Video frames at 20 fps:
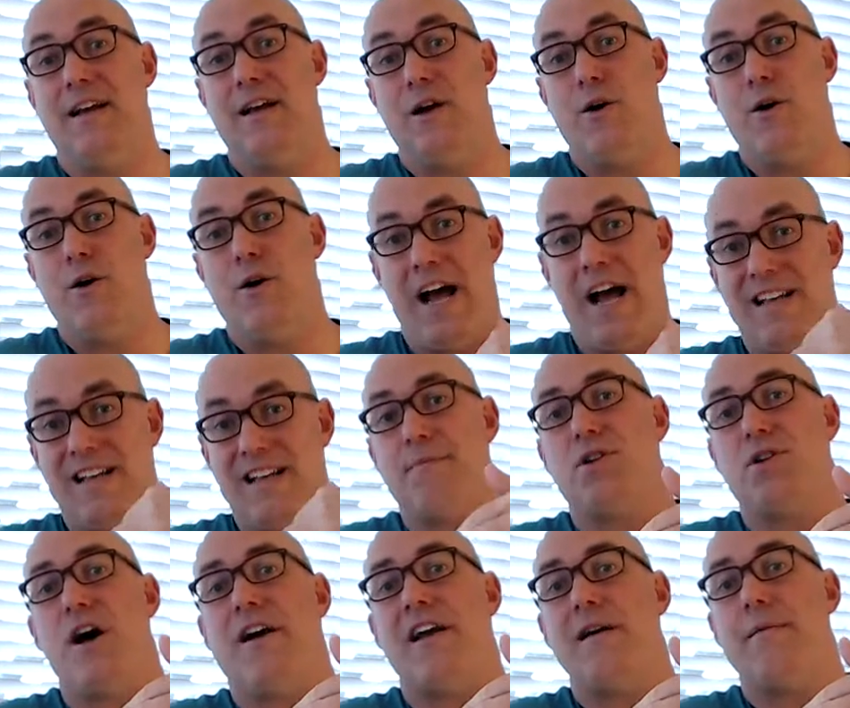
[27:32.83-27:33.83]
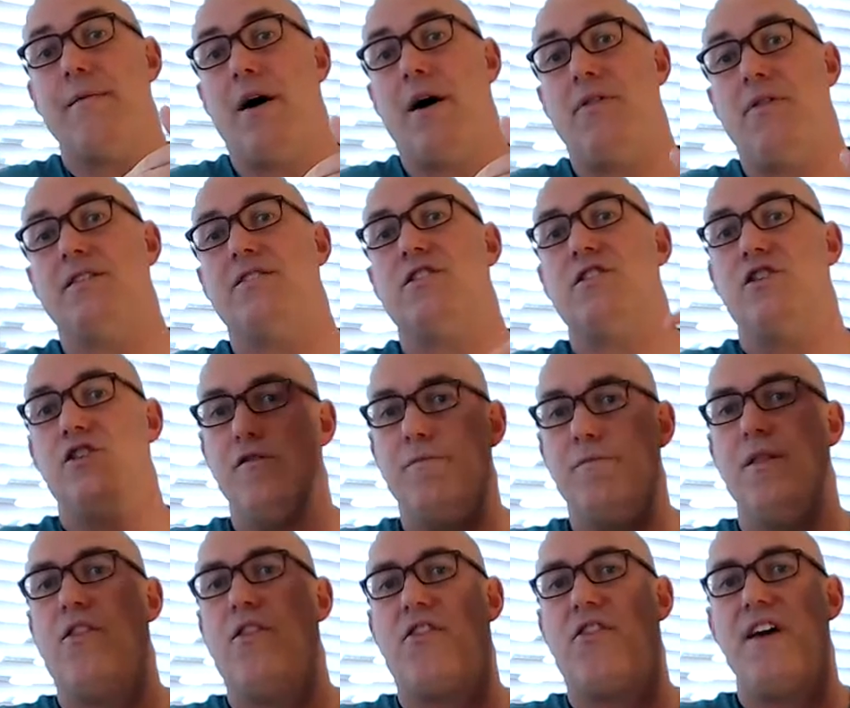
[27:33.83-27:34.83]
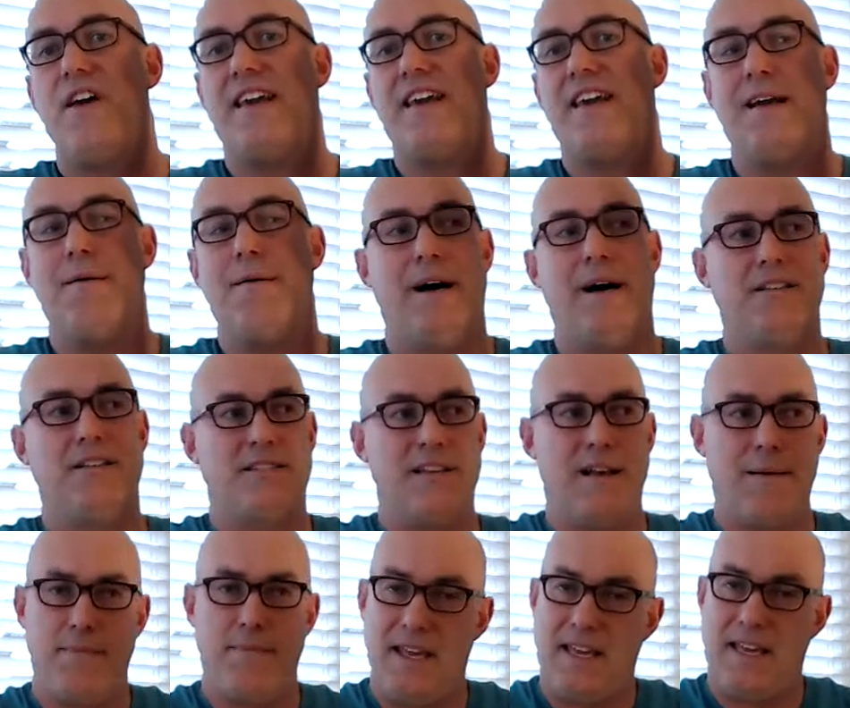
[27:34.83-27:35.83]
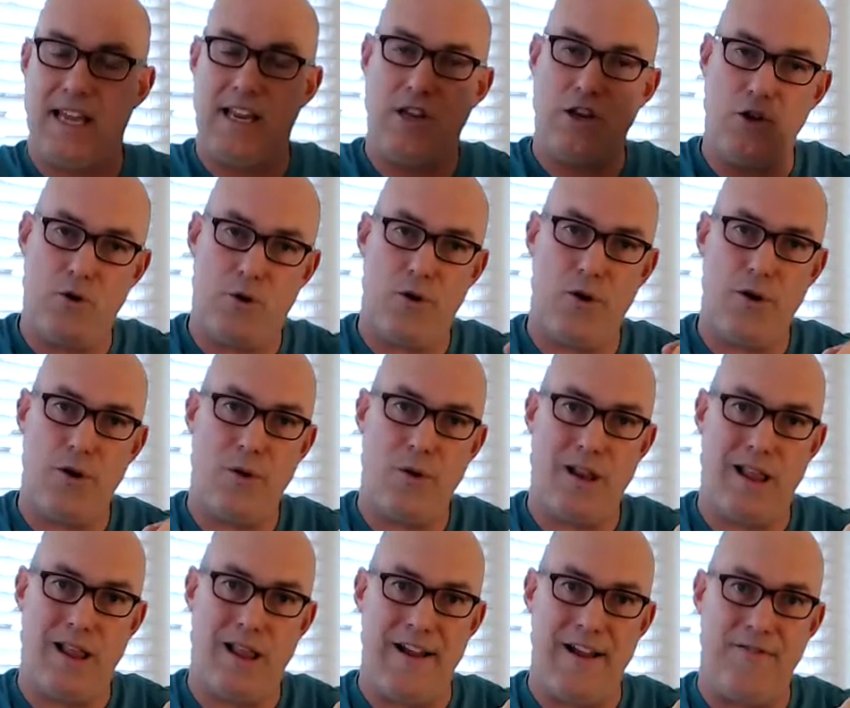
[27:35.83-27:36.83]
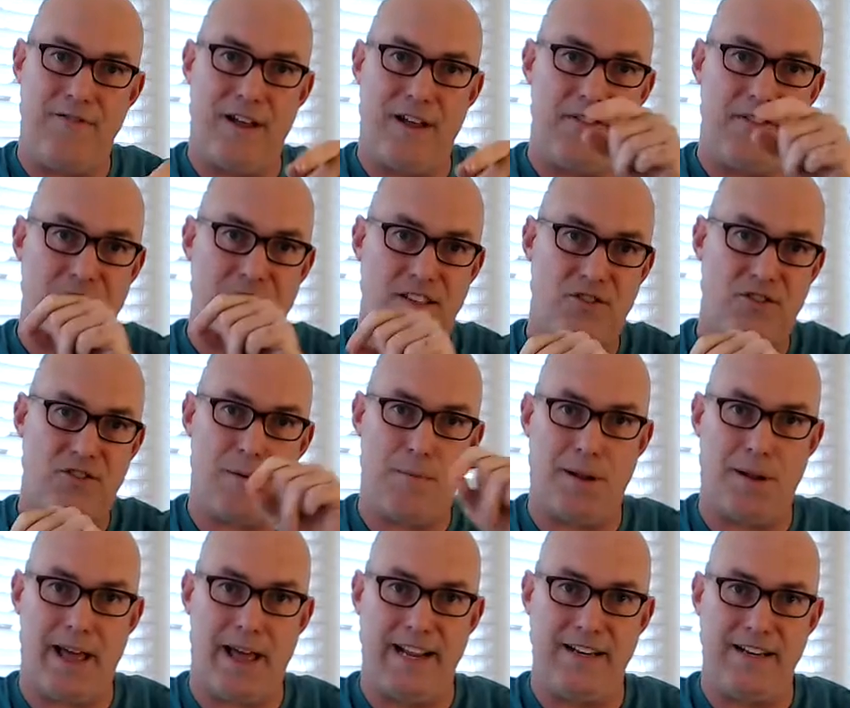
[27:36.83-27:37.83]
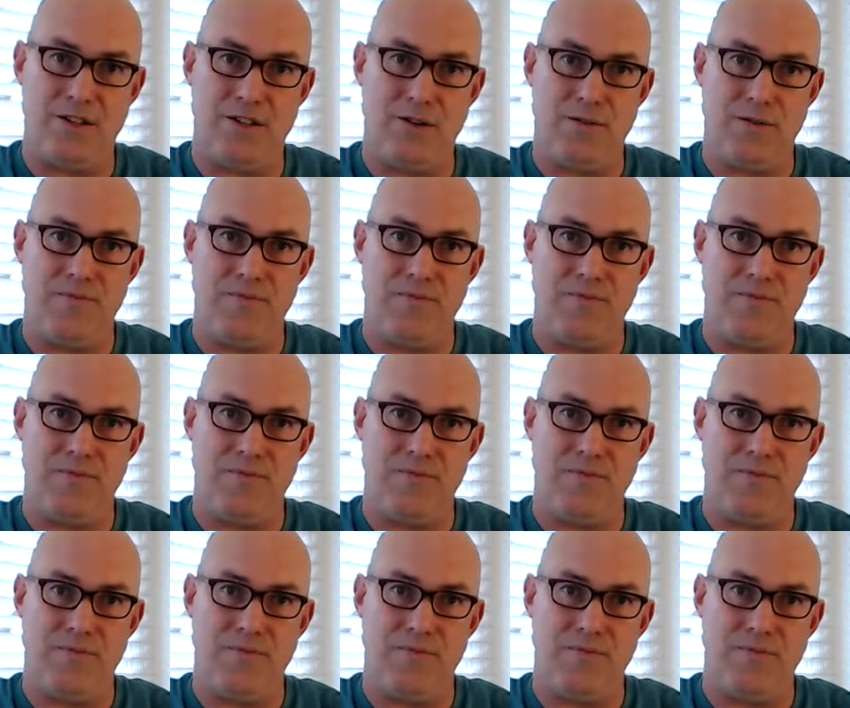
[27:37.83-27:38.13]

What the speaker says: As I'm talking about this, you've been thinking about something in your own life that this could apply to.